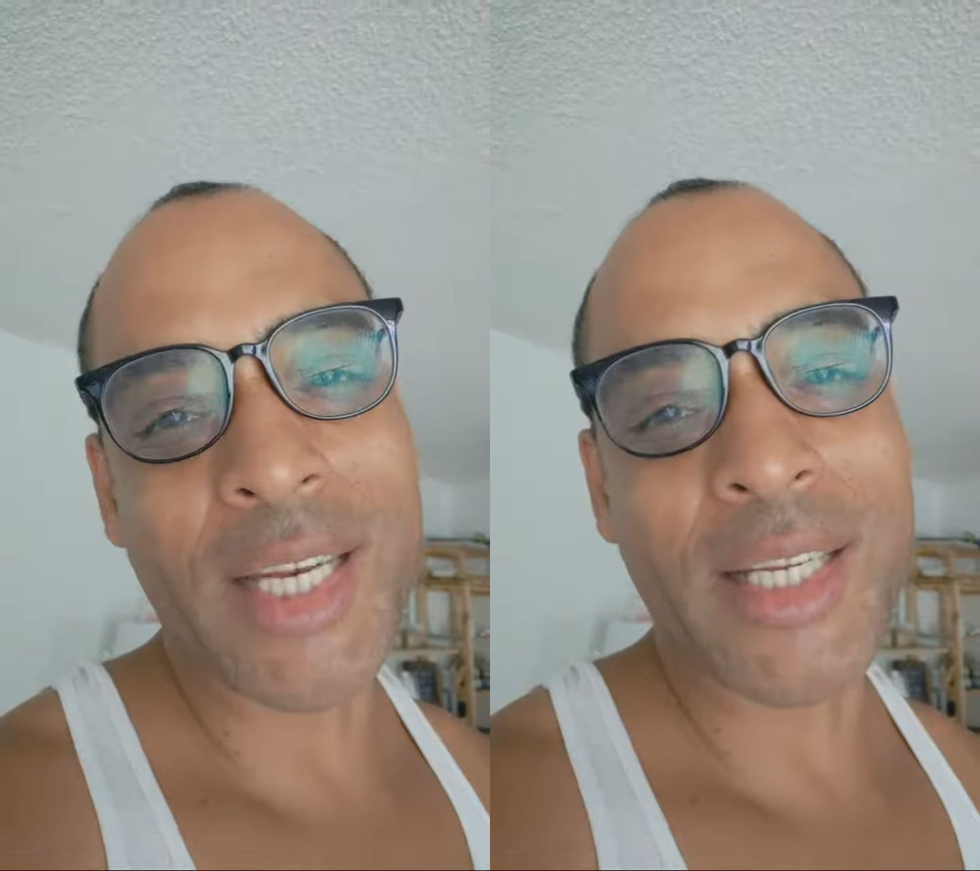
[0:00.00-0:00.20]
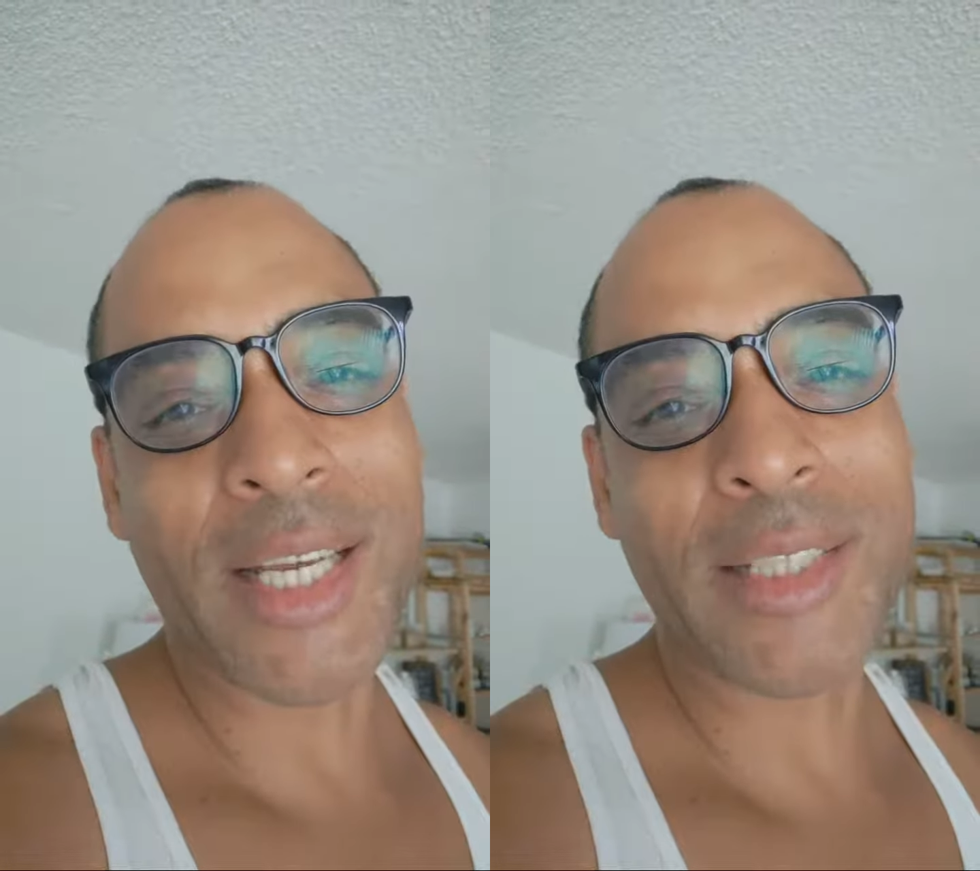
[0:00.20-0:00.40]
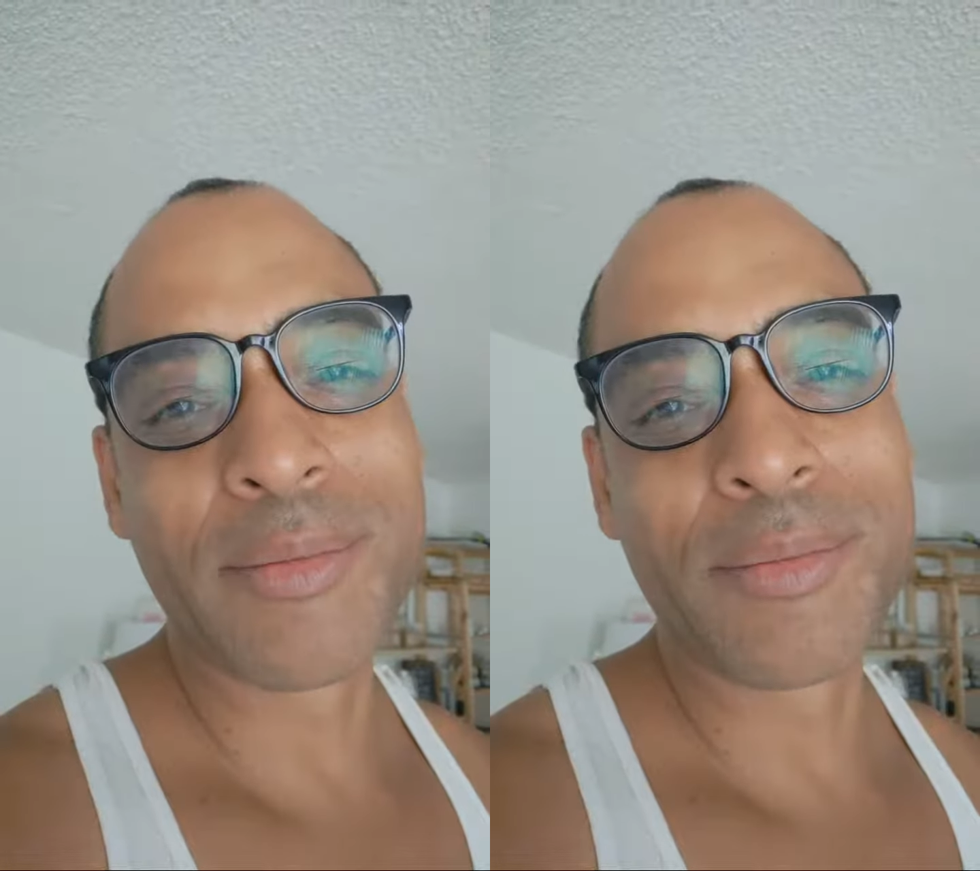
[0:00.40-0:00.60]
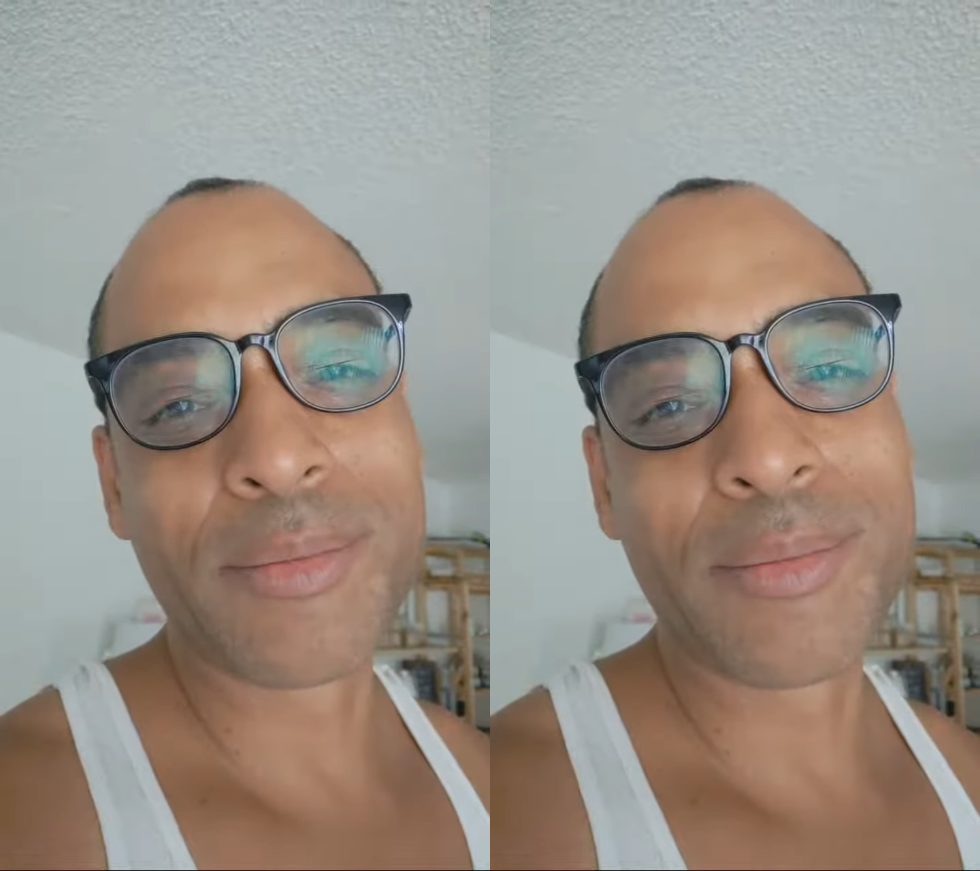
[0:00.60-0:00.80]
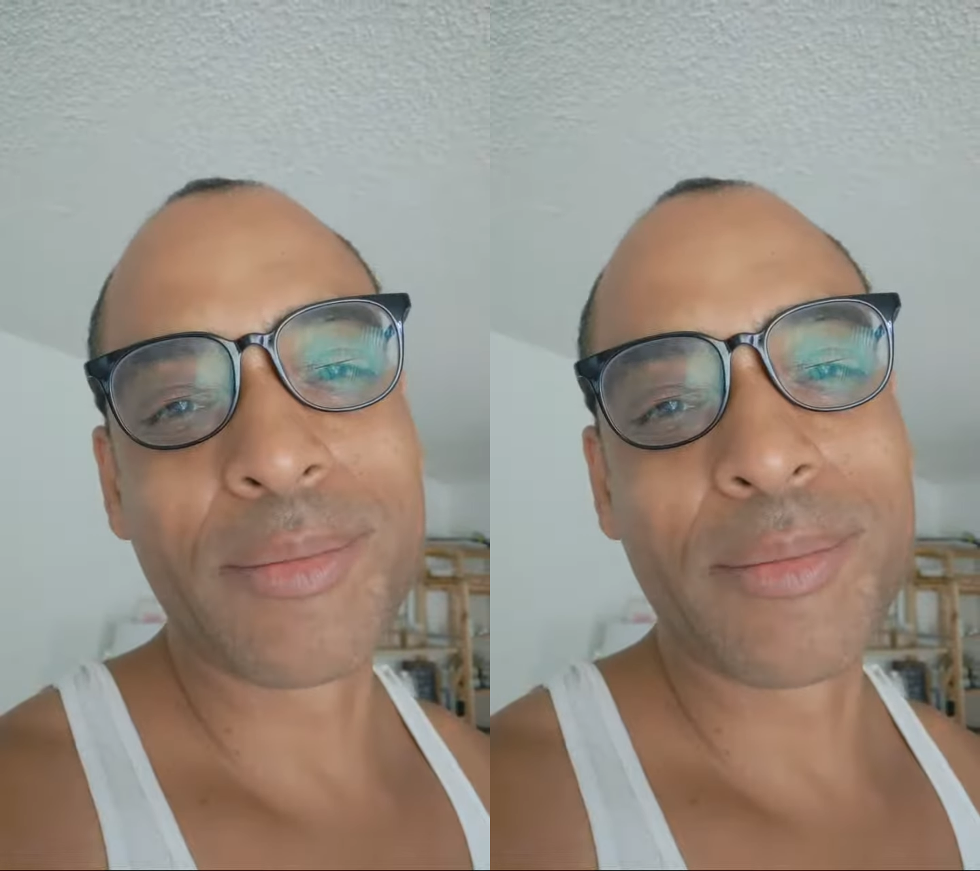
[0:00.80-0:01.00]
today.
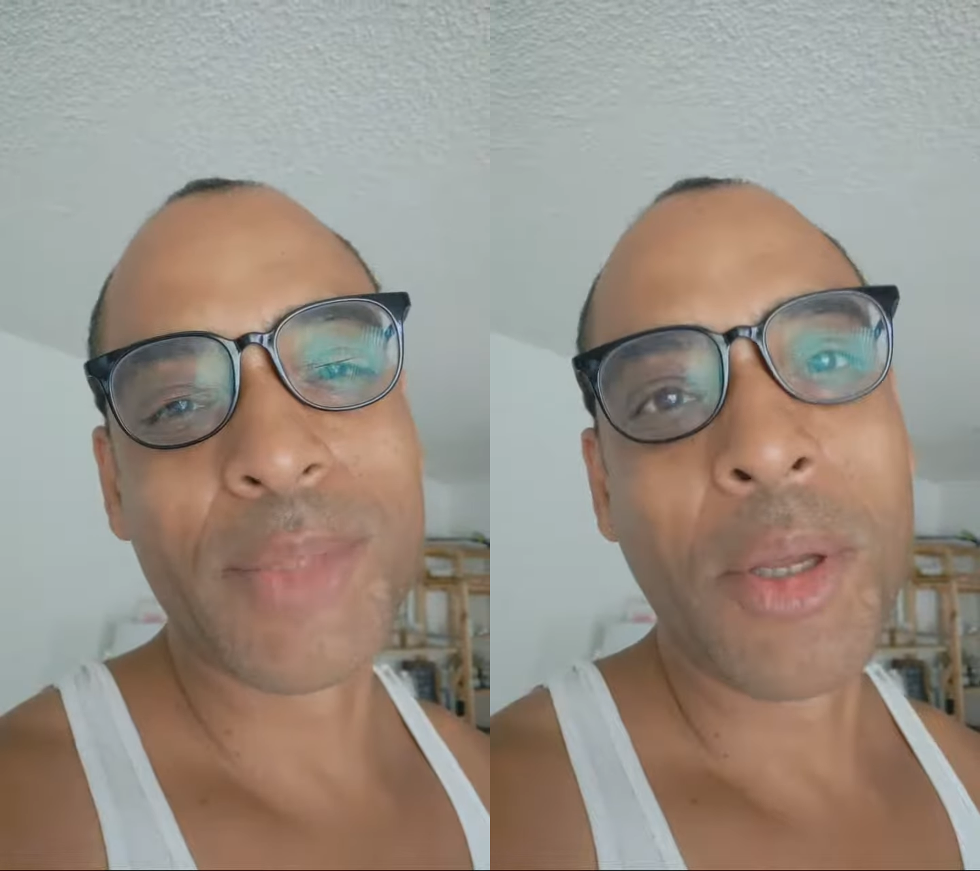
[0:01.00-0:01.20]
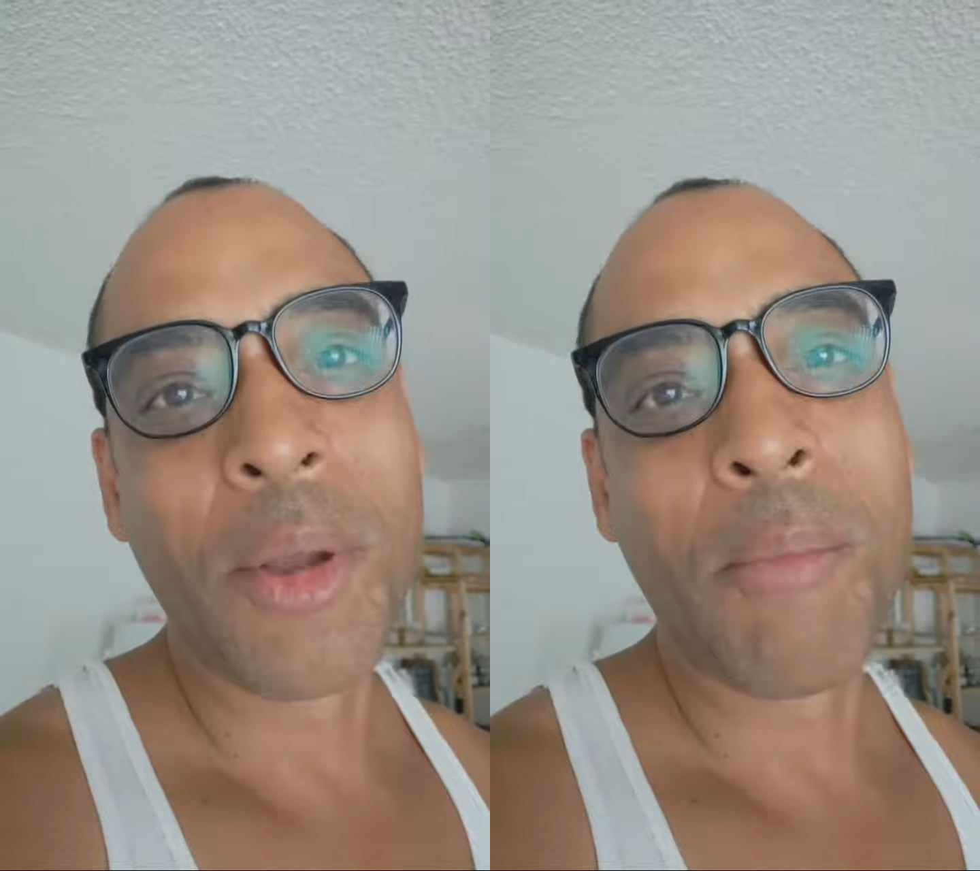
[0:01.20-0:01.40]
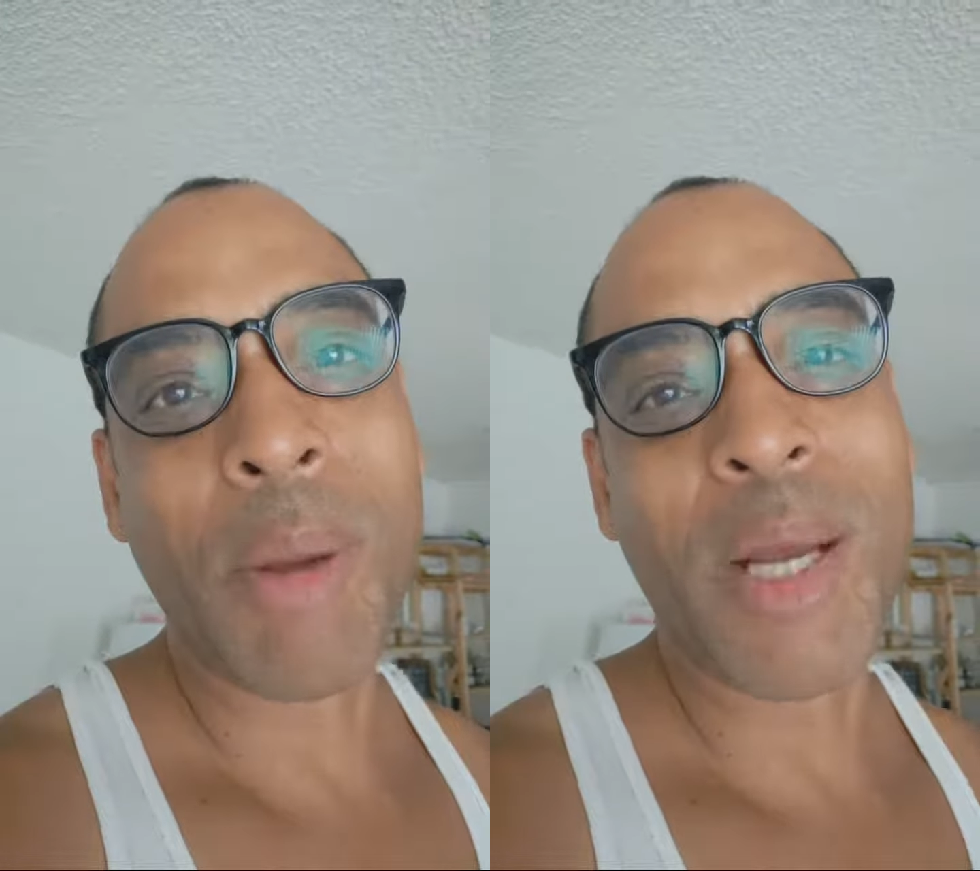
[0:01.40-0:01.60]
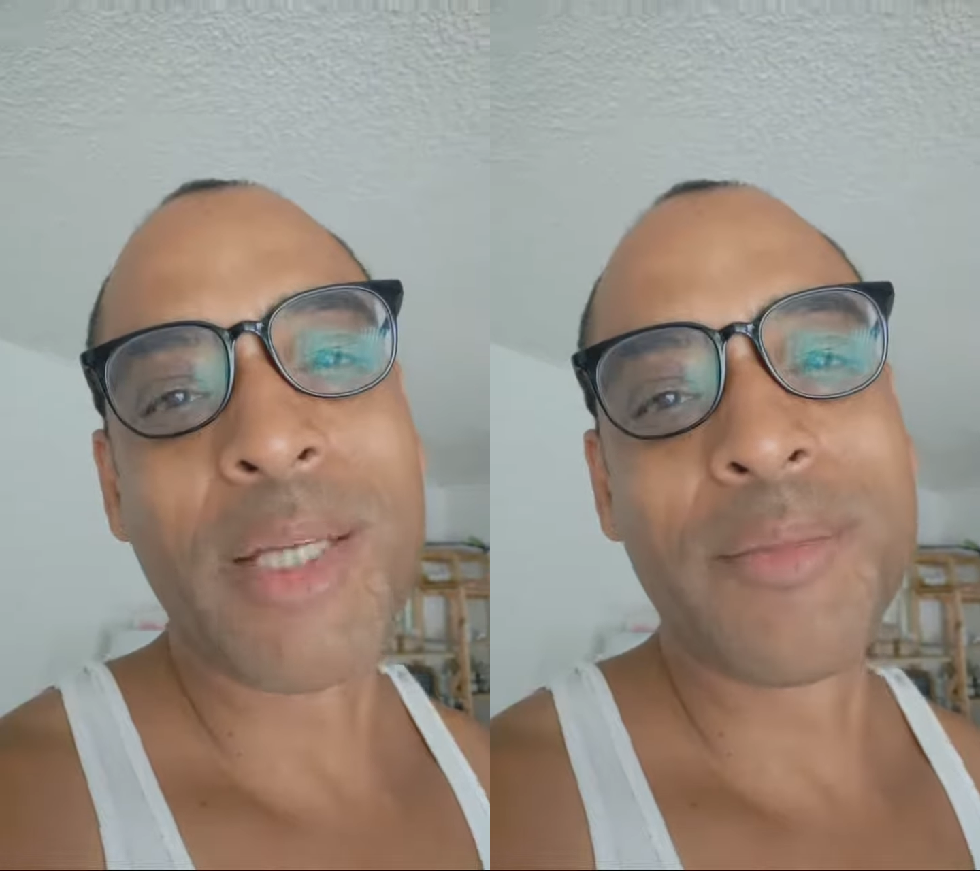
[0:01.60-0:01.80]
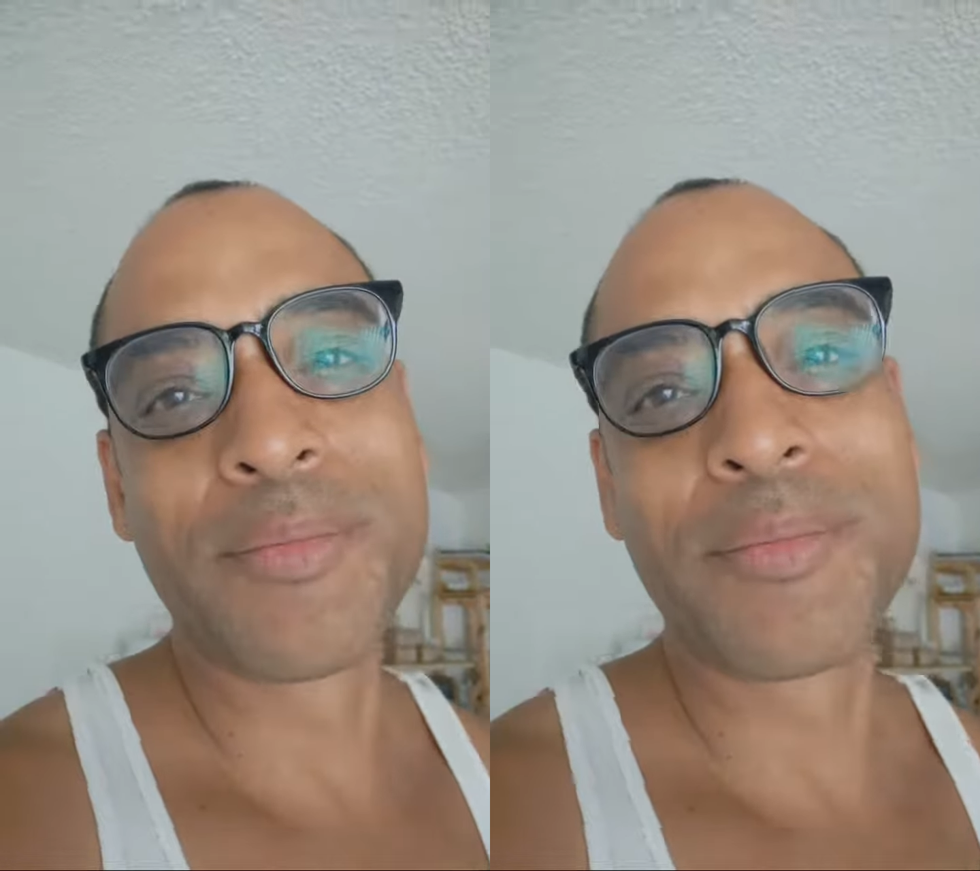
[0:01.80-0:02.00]
Bye bye.